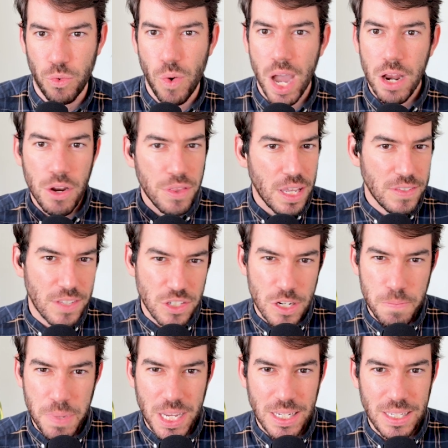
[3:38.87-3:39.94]
Why are they such a
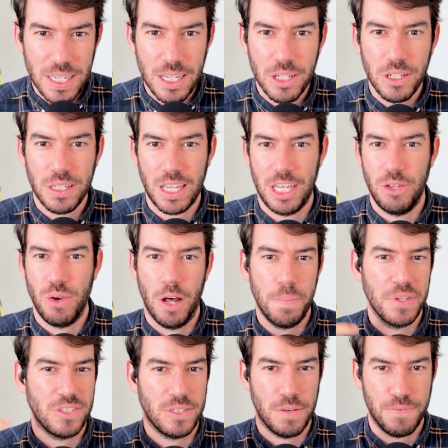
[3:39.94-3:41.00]
big deal? Can you help
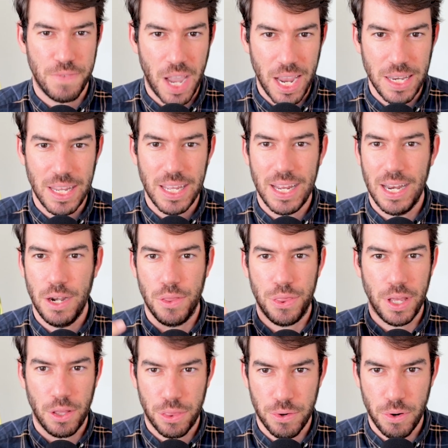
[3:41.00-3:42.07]
us define it and
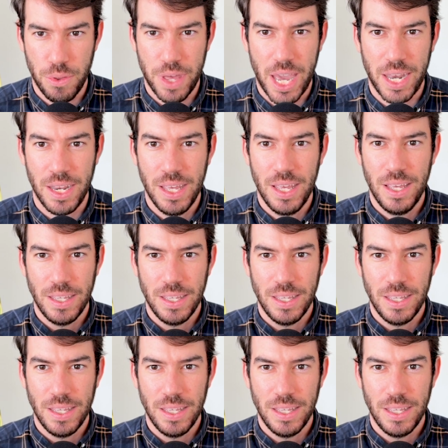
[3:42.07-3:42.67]
think through that?